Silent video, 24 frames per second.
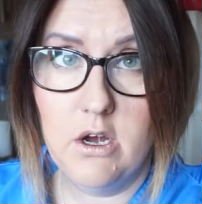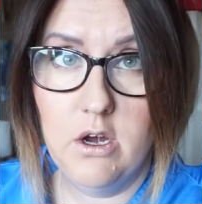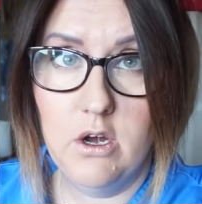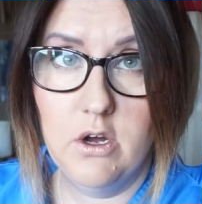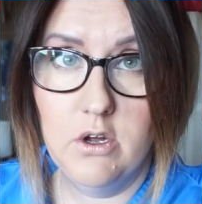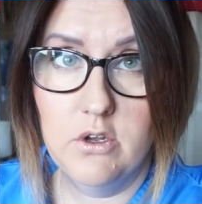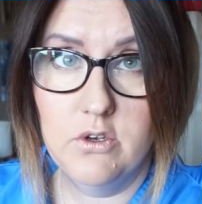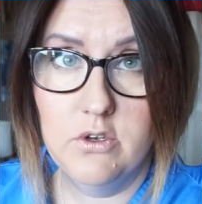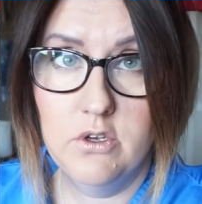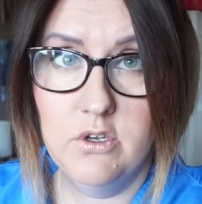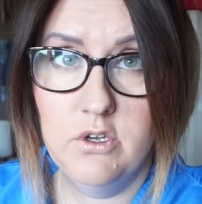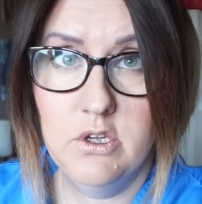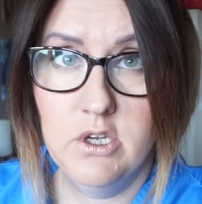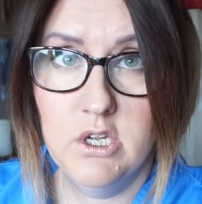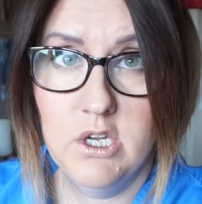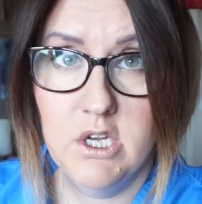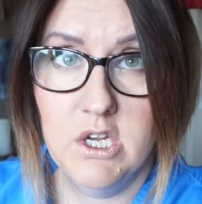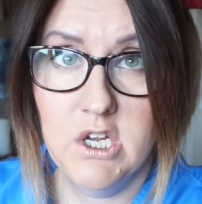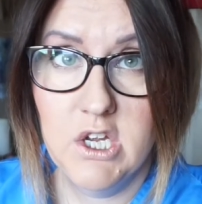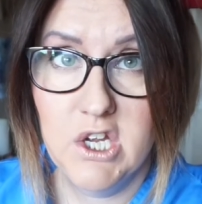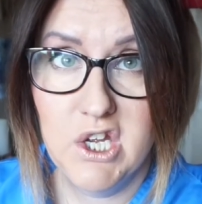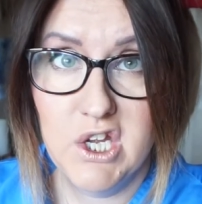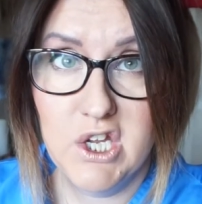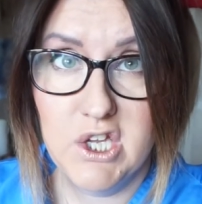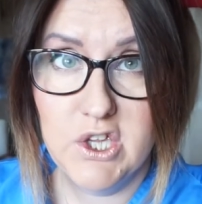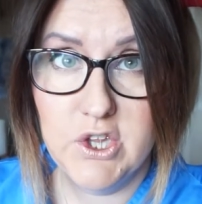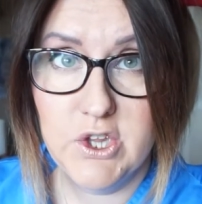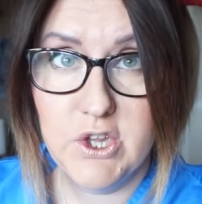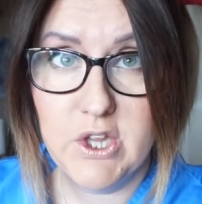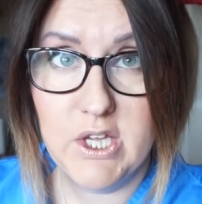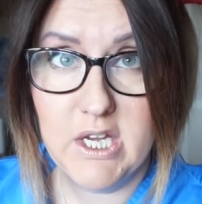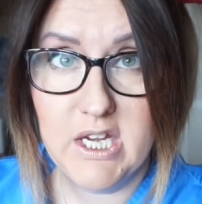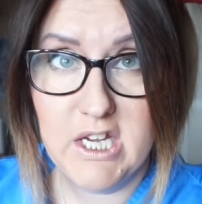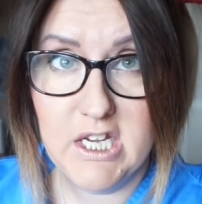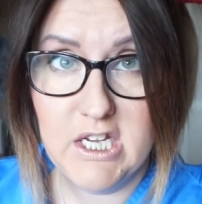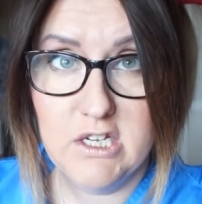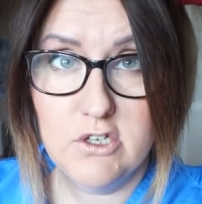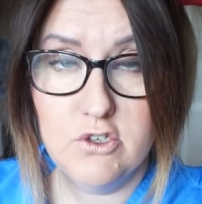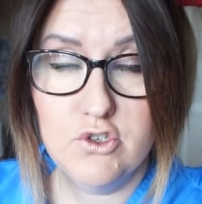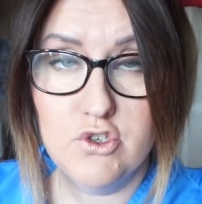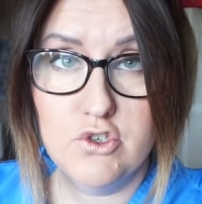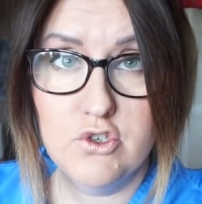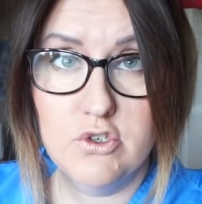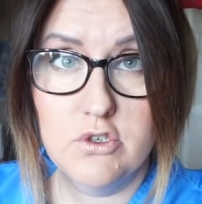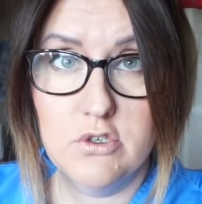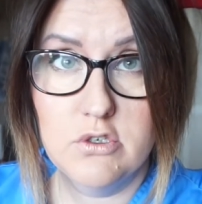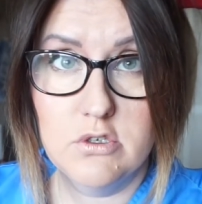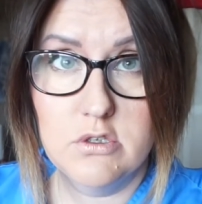on the
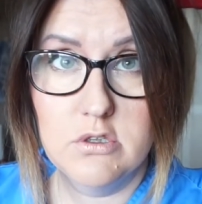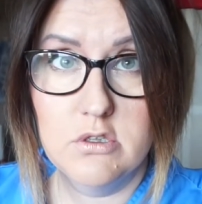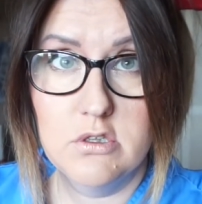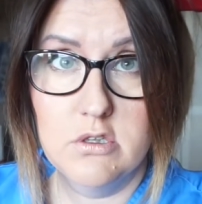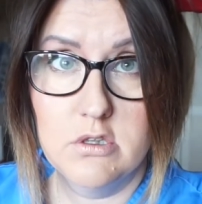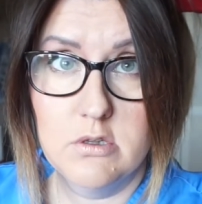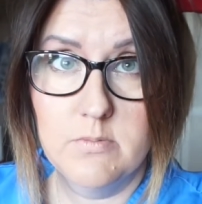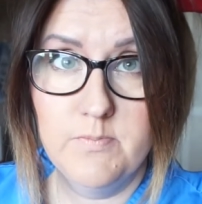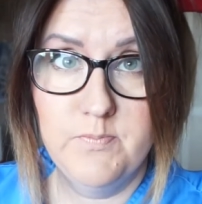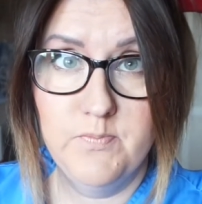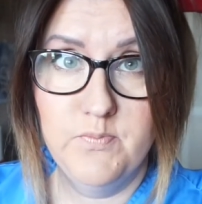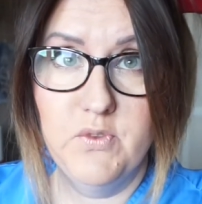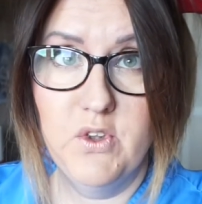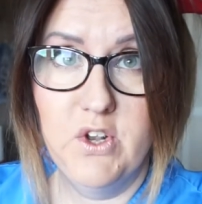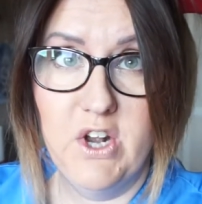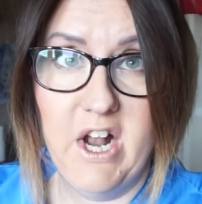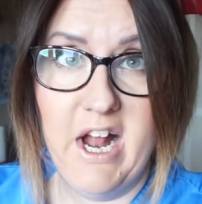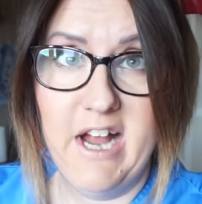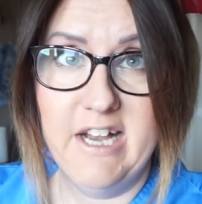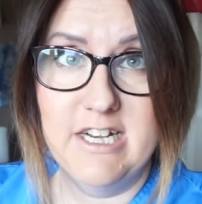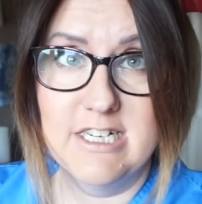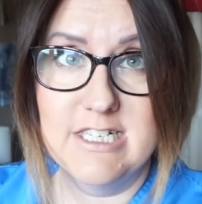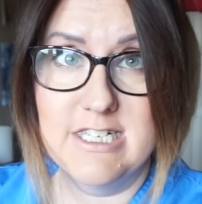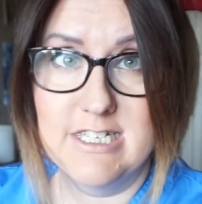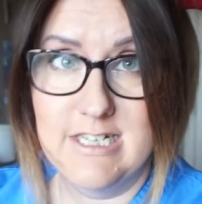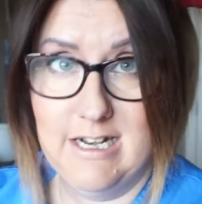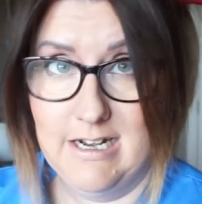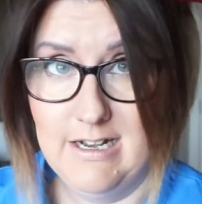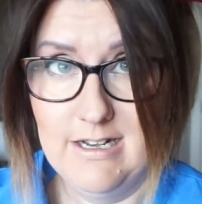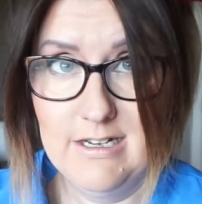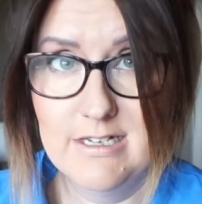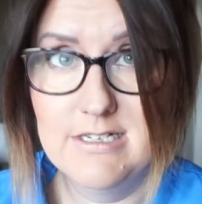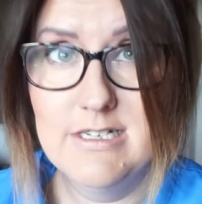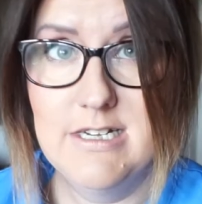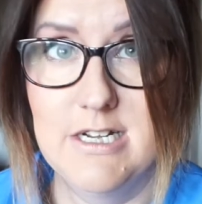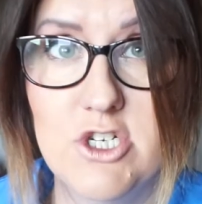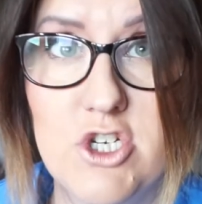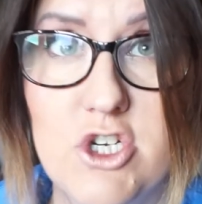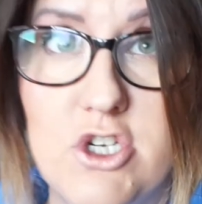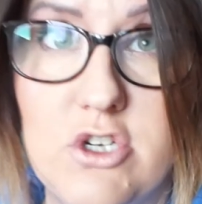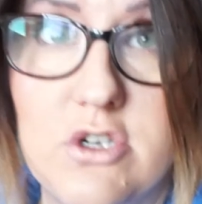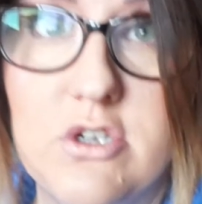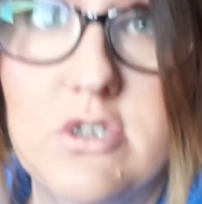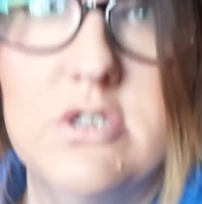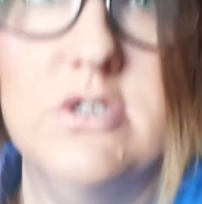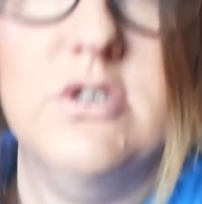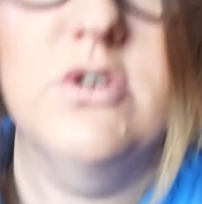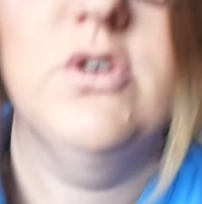light stand, as you
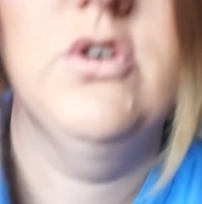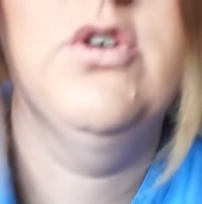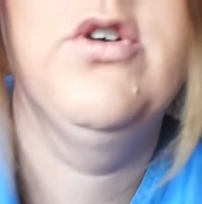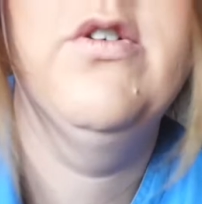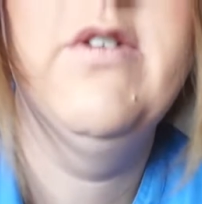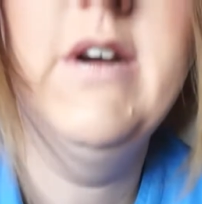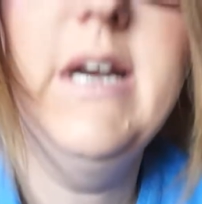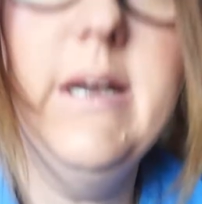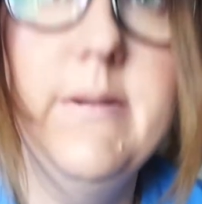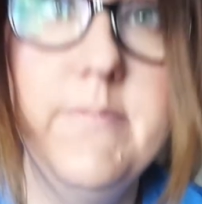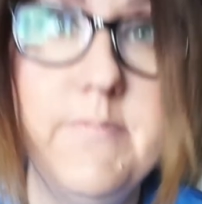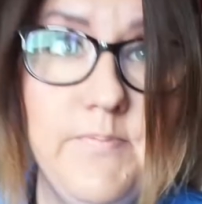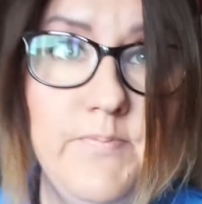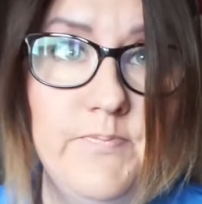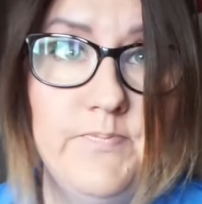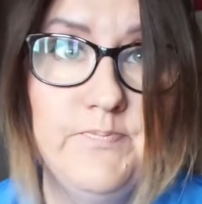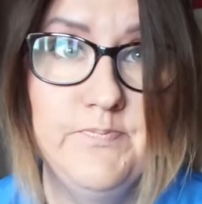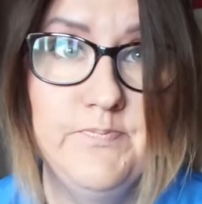just saw it.